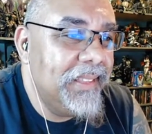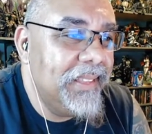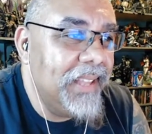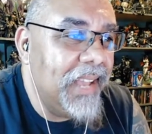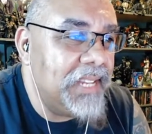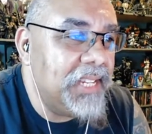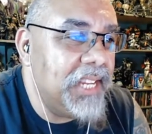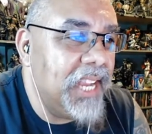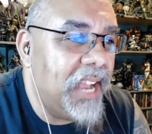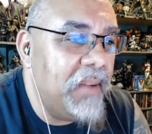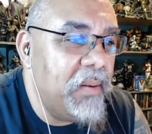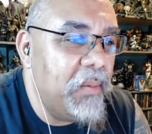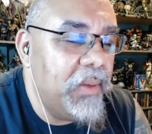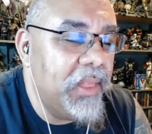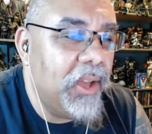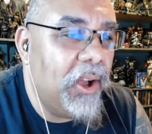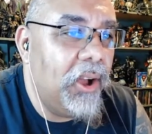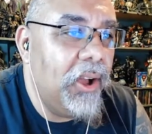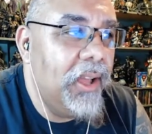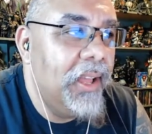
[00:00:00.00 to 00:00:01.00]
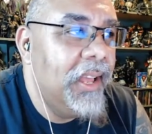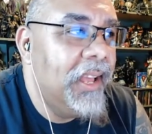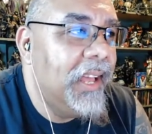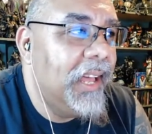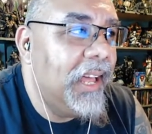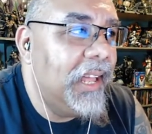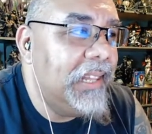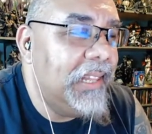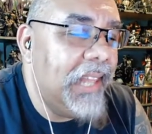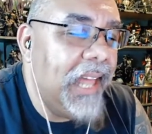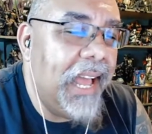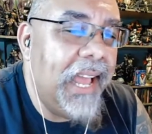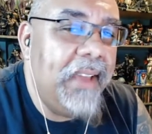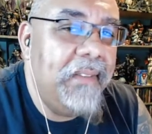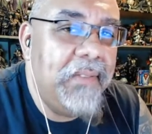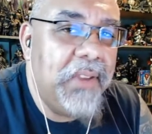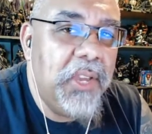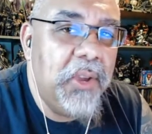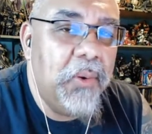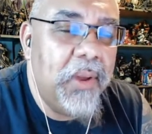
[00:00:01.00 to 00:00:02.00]
I should come up with a
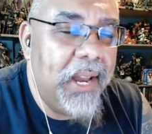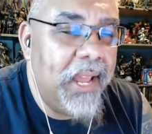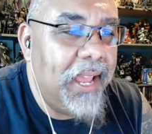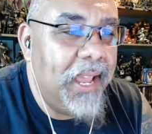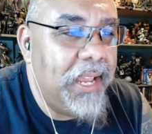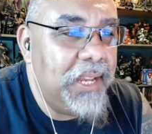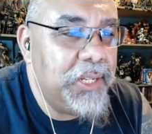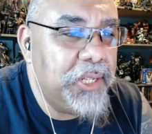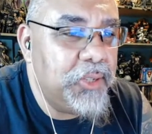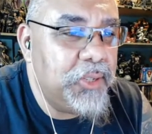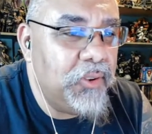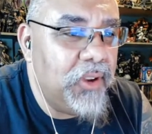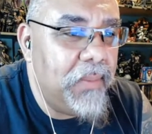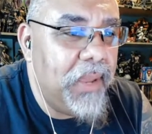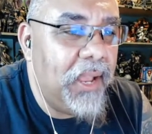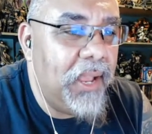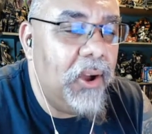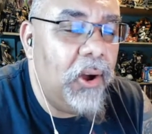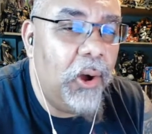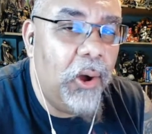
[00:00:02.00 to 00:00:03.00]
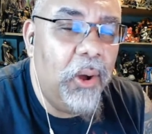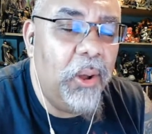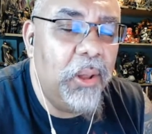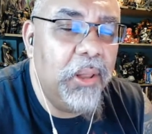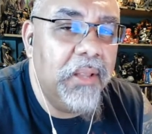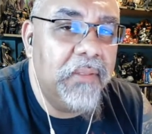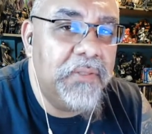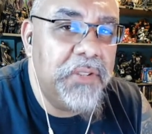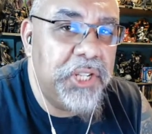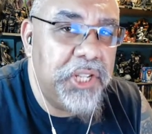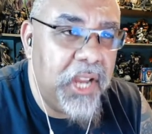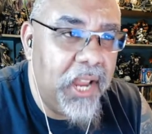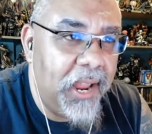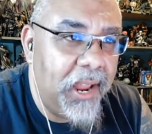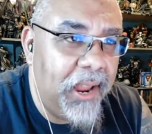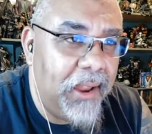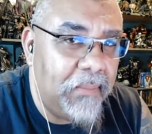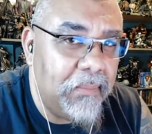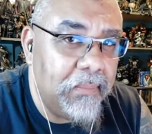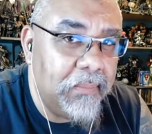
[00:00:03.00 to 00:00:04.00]
live Q and A streaming Hall of
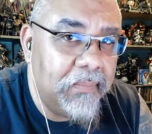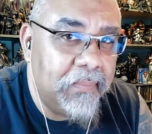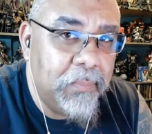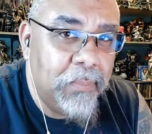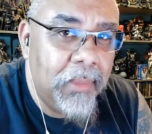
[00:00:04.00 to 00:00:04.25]
Shame.